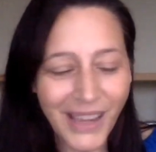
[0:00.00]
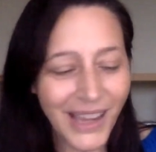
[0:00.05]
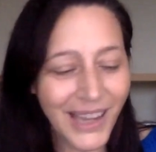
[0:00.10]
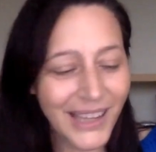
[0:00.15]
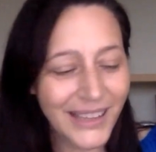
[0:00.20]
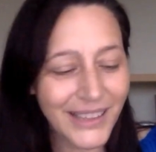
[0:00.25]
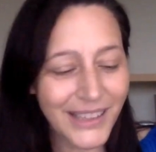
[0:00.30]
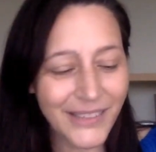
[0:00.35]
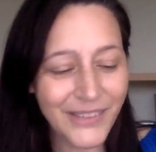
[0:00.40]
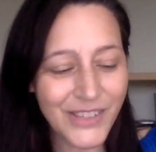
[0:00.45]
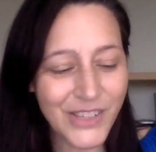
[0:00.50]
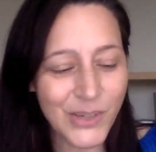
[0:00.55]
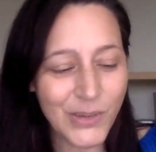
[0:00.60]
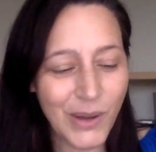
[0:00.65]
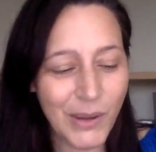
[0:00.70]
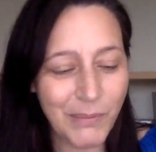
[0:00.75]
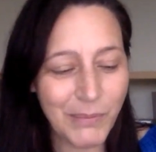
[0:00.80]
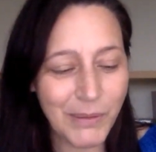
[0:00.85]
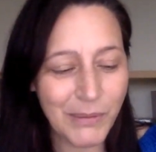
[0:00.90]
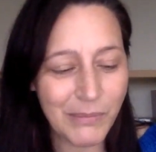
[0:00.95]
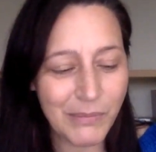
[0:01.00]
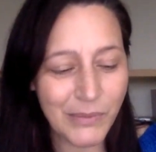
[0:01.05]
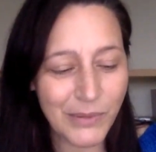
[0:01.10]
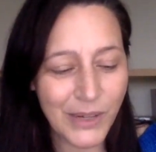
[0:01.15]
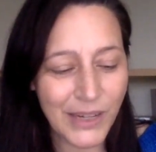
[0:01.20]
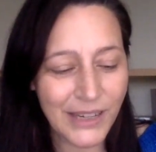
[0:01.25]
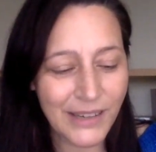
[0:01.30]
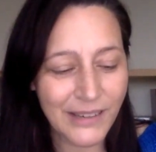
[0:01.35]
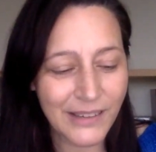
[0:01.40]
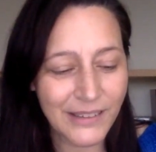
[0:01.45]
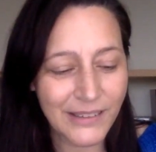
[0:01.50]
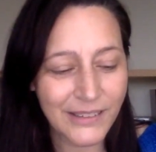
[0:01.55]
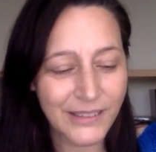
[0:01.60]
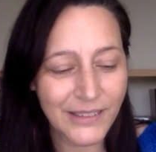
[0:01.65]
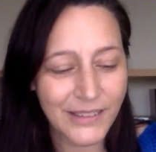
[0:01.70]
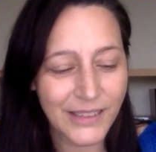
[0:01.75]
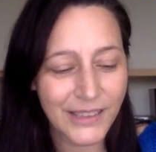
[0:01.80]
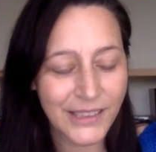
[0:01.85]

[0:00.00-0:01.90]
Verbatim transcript: I lift you up in prayer